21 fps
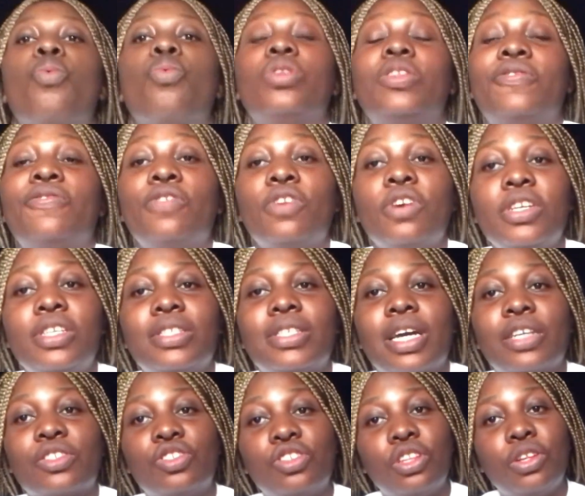The floor is
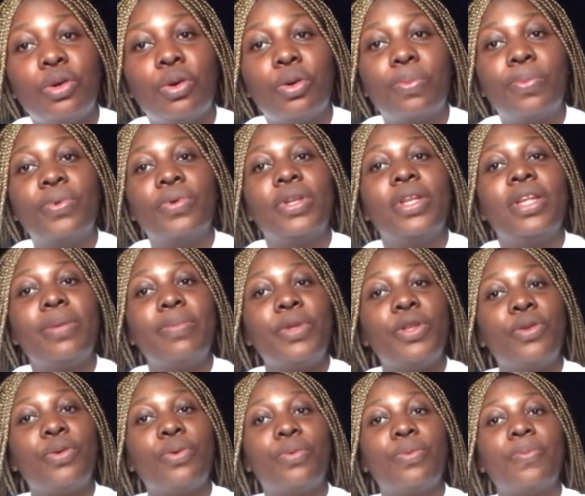actually open. Let me
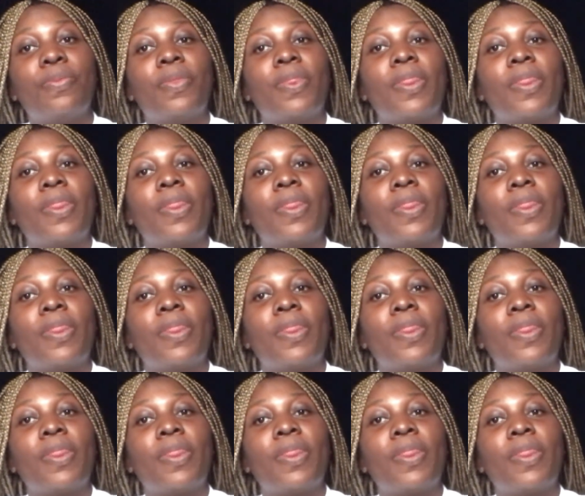know